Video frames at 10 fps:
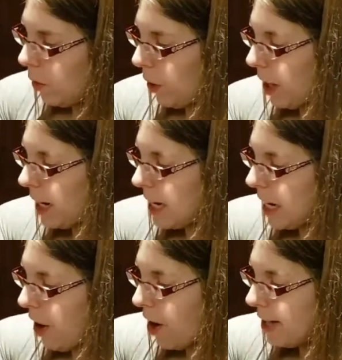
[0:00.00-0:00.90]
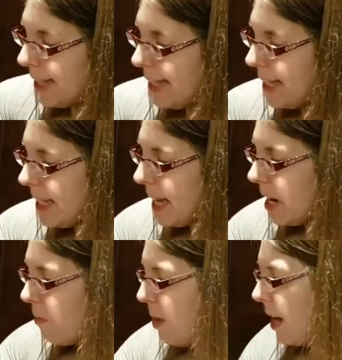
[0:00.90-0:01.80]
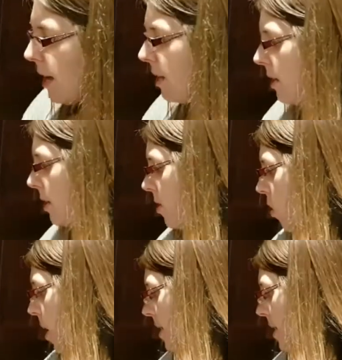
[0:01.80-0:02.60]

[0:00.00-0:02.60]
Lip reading: We're going to need our cinnamon. So